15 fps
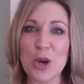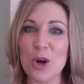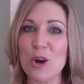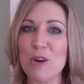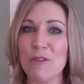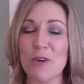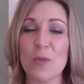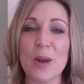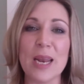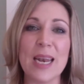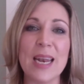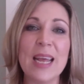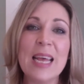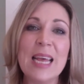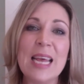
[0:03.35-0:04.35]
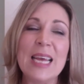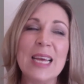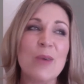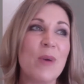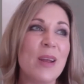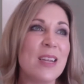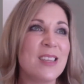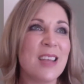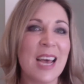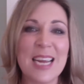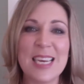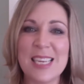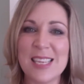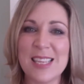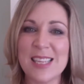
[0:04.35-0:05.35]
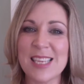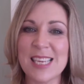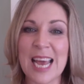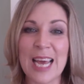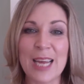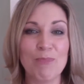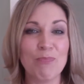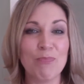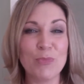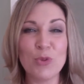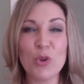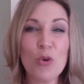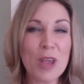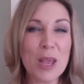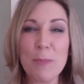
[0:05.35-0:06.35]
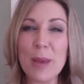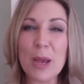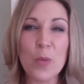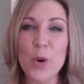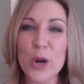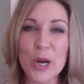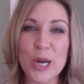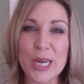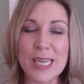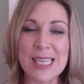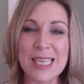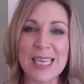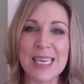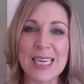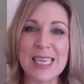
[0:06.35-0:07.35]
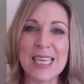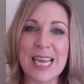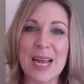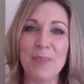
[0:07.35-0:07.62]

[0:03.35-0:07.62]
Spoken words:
over when scientists start talking big words, and